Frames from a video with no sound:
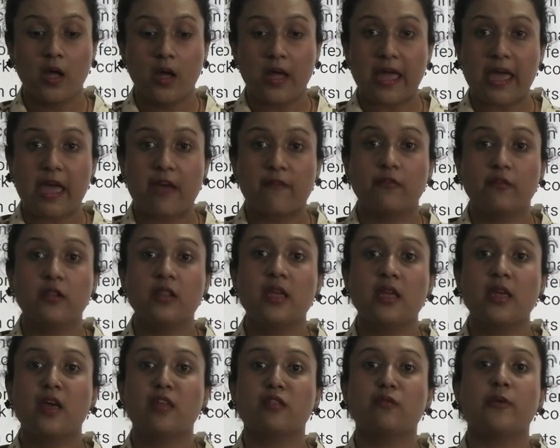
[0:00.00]

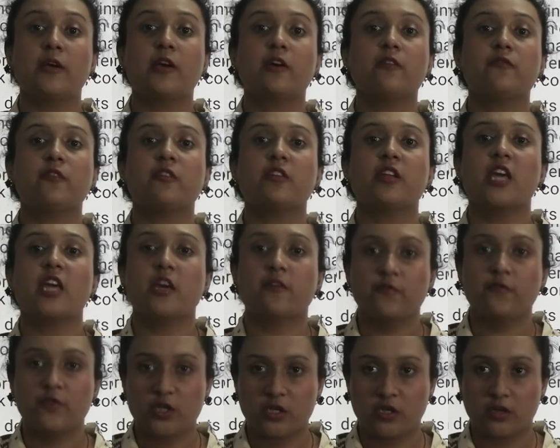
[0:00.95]
everything has become very
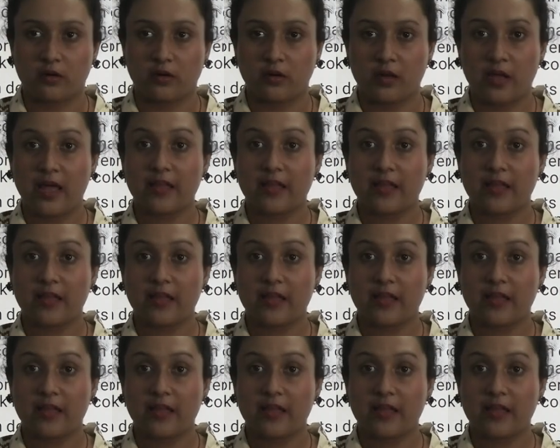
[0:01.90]
efficient.